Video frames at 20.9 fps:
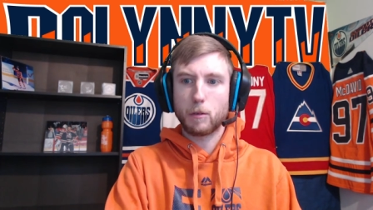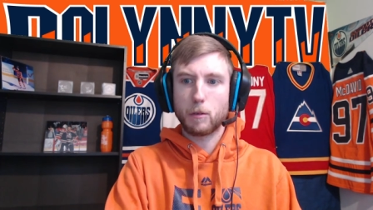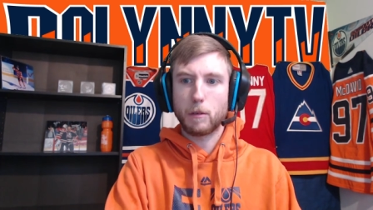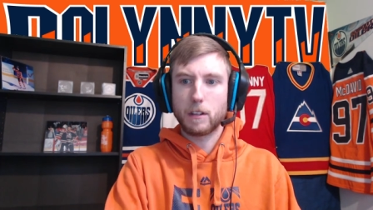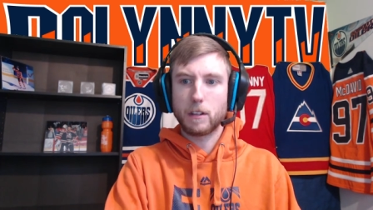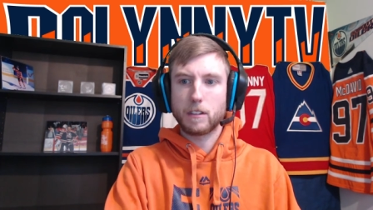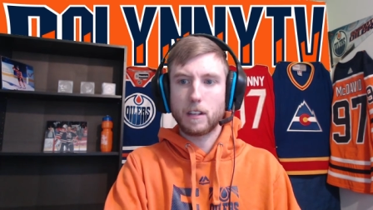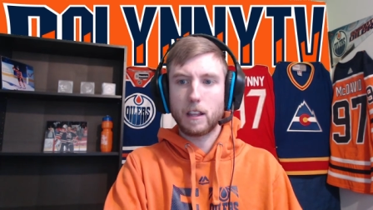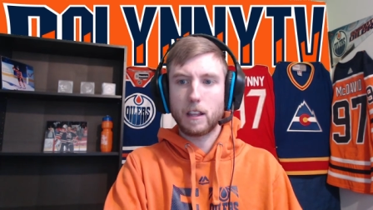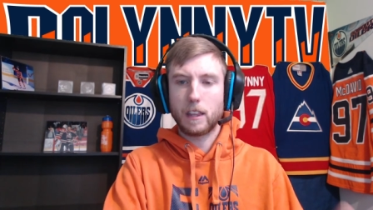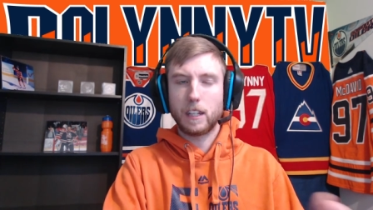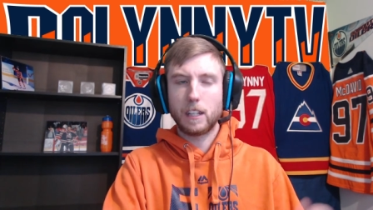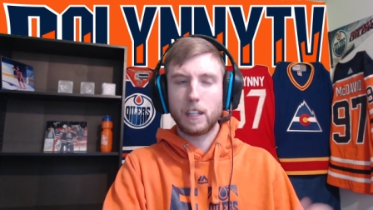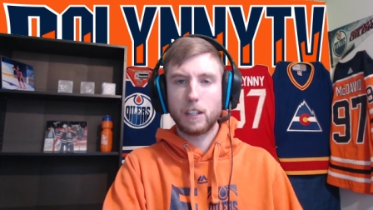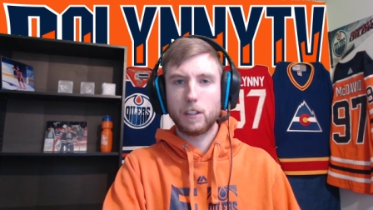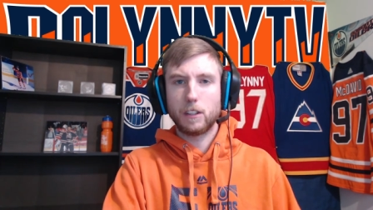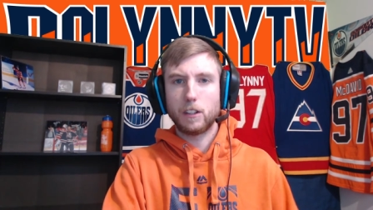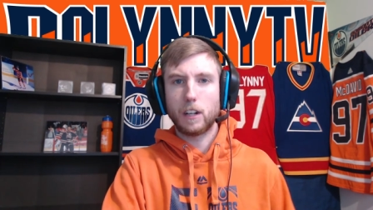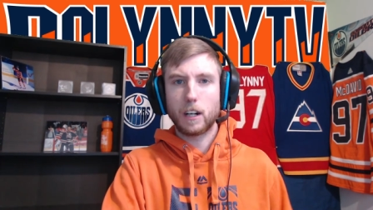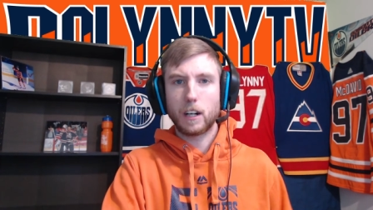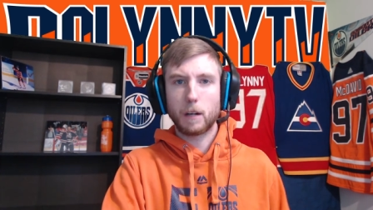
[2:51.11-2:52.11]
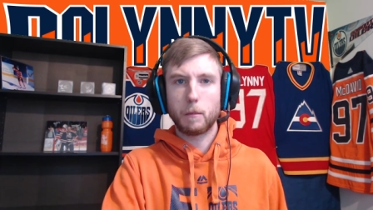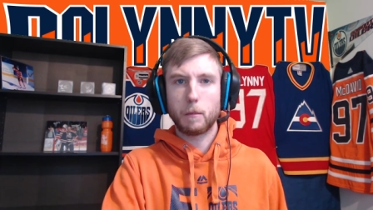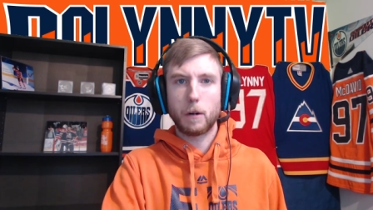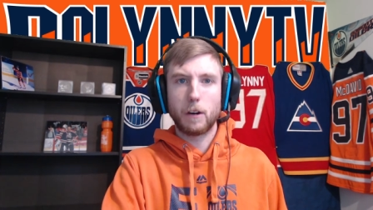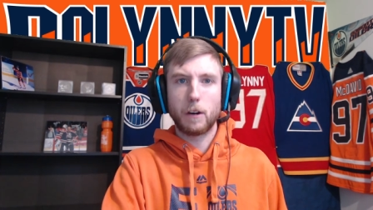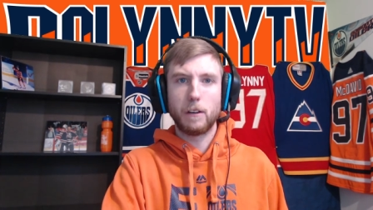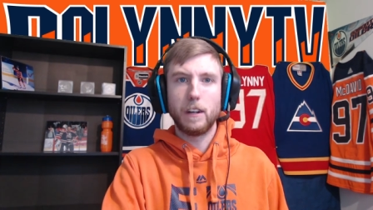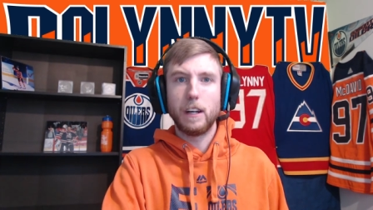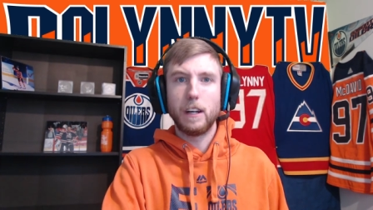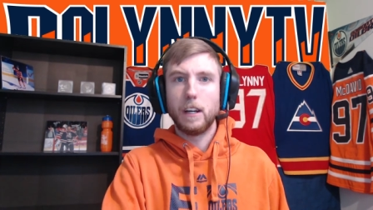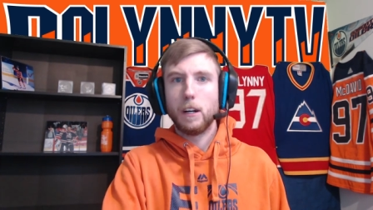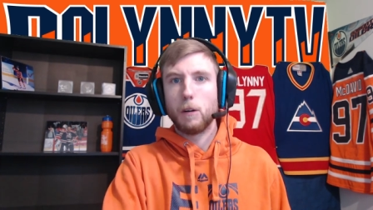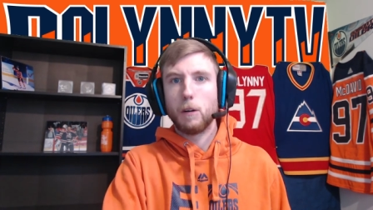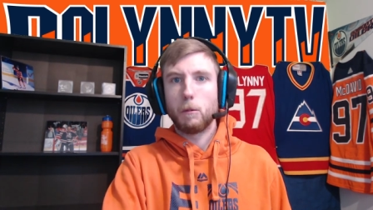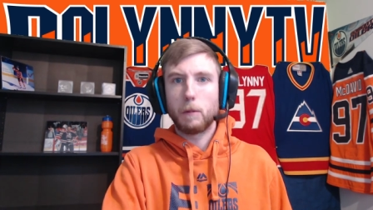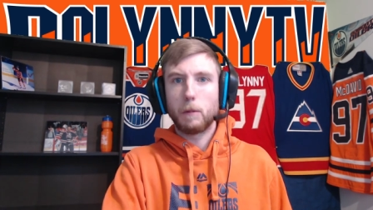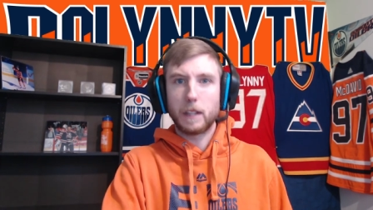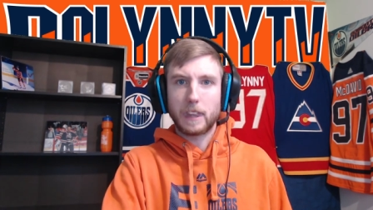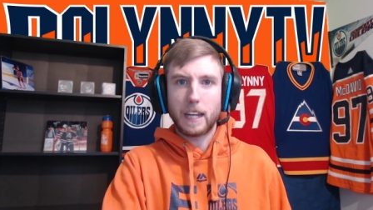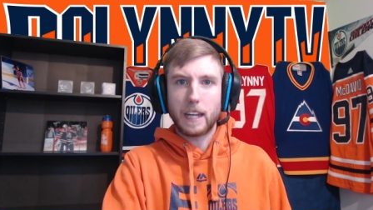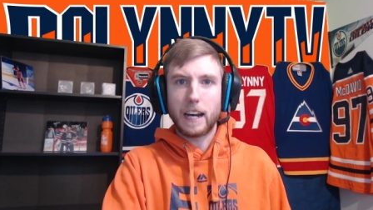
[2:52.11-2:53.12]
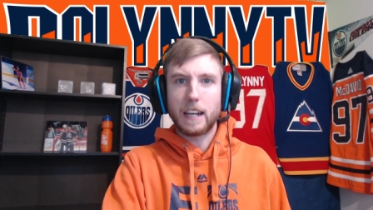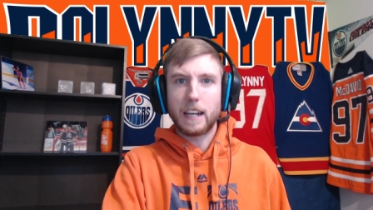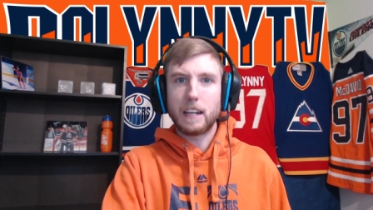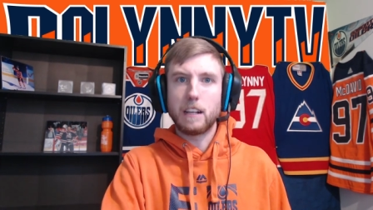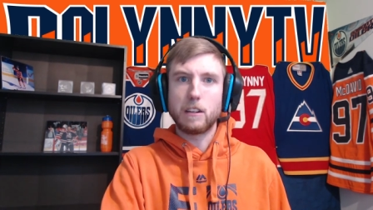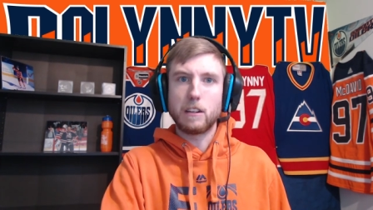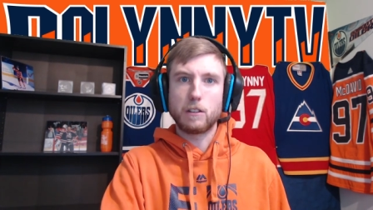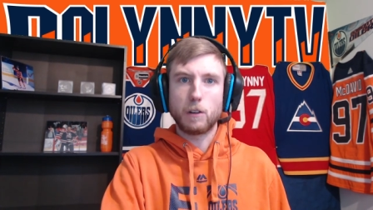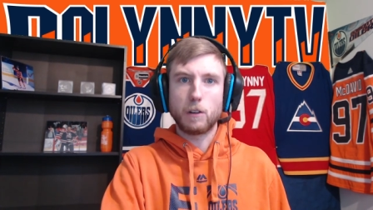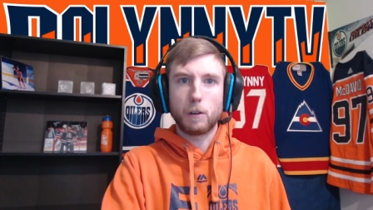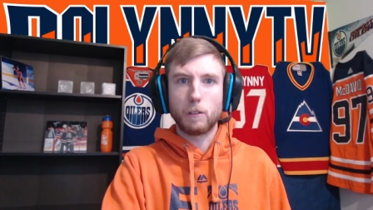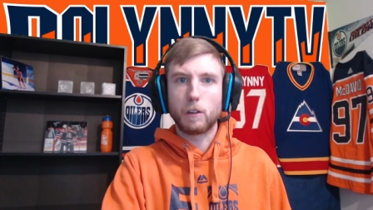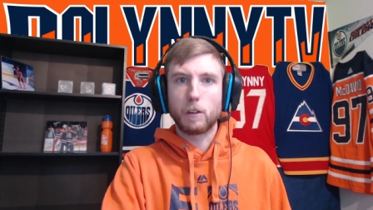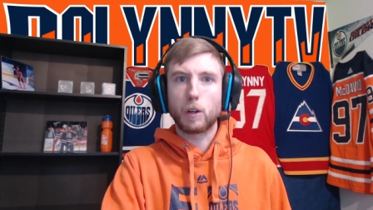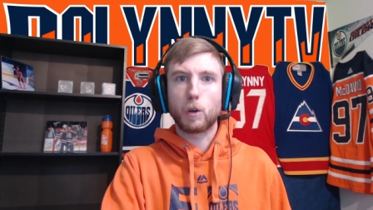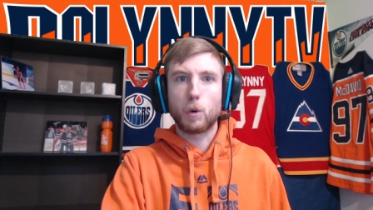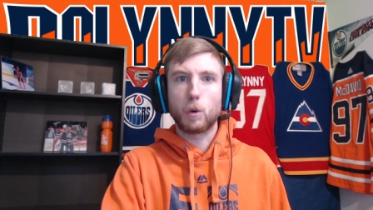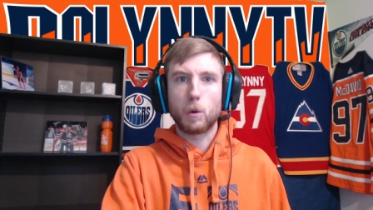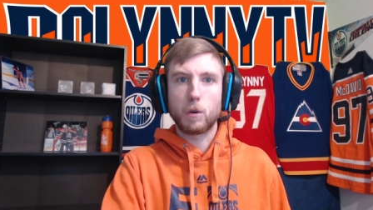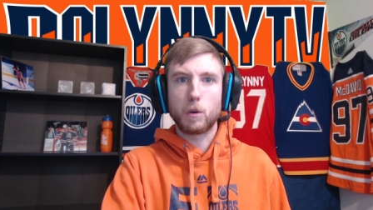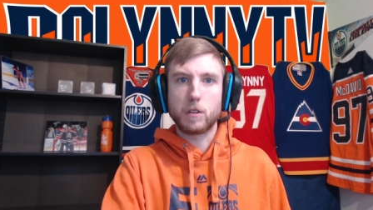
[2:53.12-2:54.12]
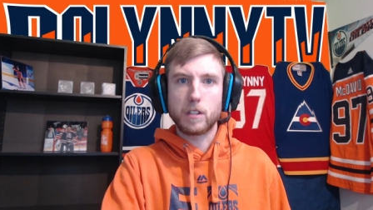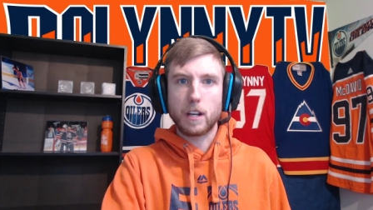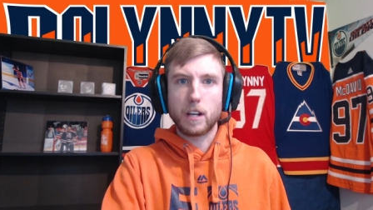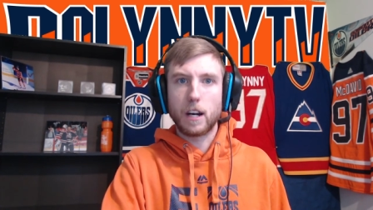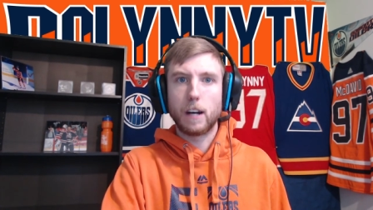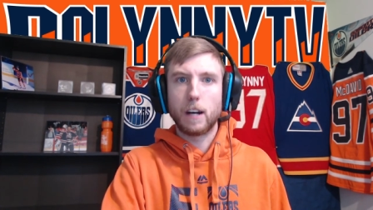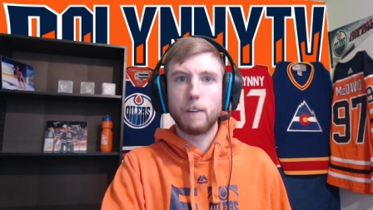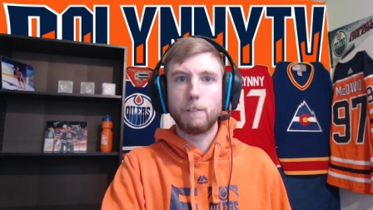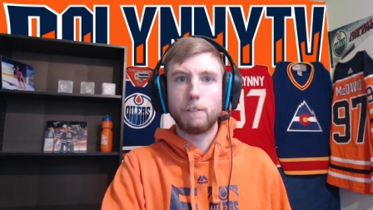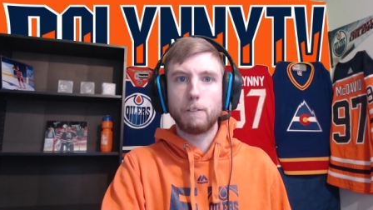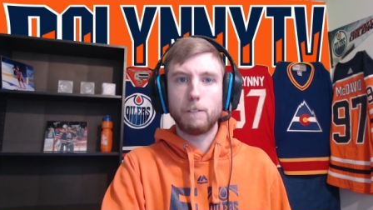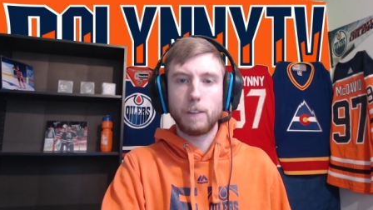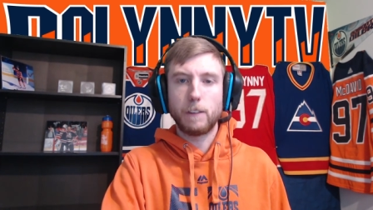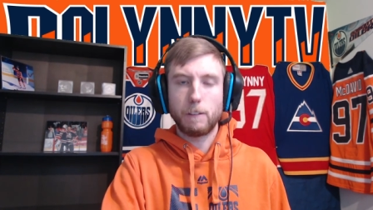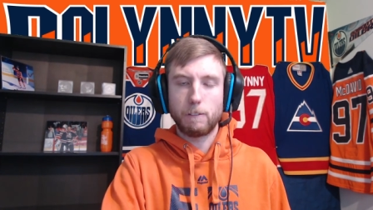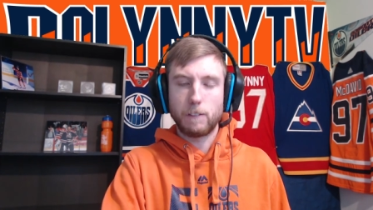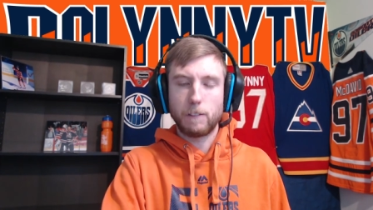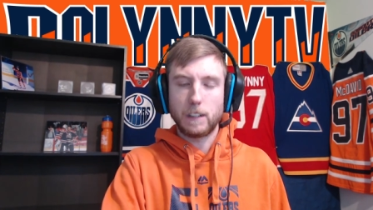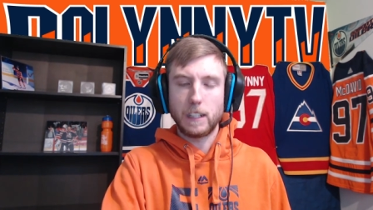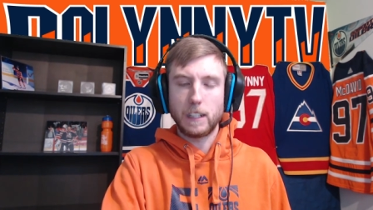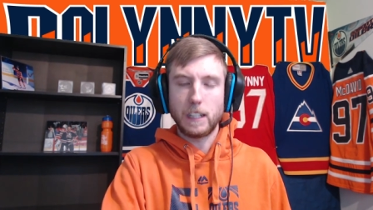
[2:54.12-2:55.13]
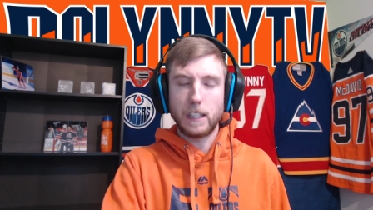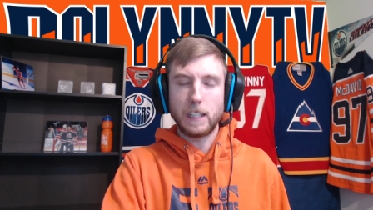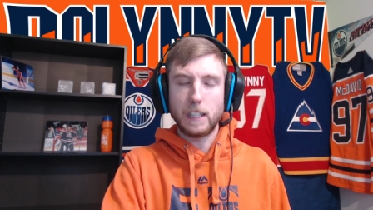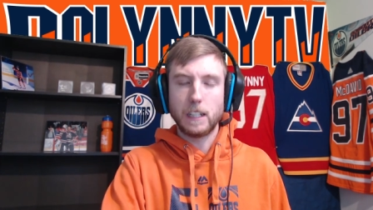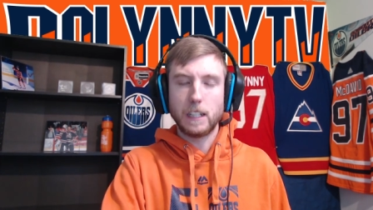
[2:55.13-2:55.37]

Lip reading: Well, suddenly you can talk about what that is over the course of 50